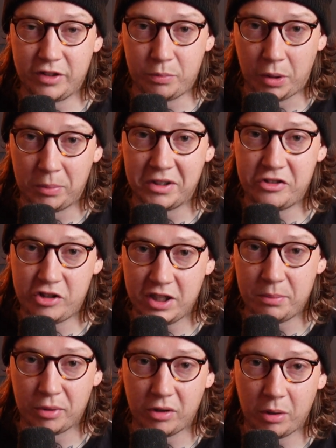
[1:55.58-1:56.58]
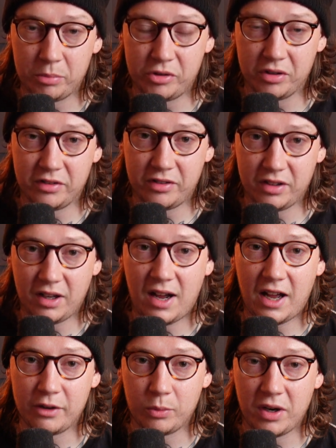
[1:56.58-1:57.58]
there's probably cheaper options in
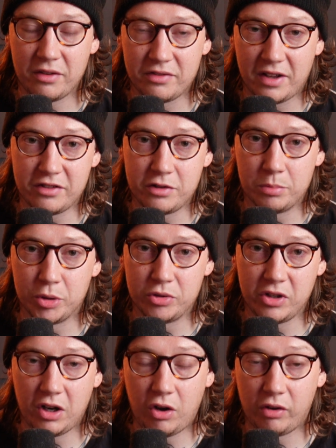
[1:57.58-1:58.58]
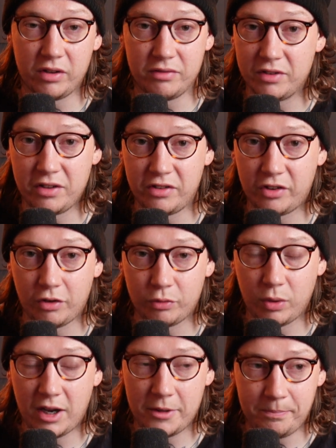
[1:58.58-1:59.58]
hardware if that's your budget, or even in
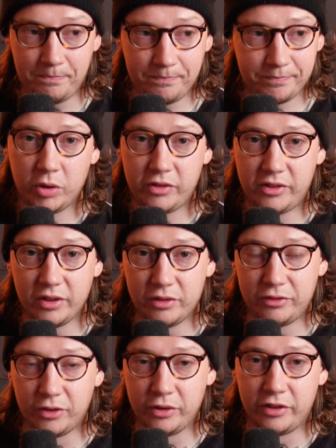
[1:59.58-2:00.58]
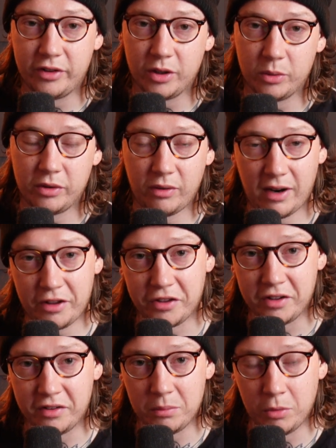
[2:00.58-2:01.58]
software. But it's still fun to do, and there are
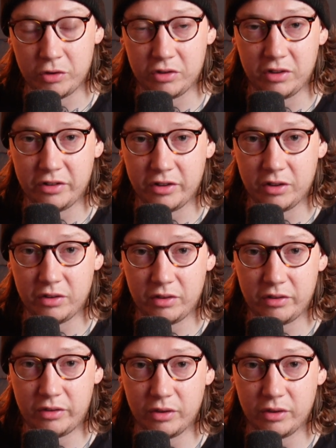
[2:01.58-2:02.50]
things that modular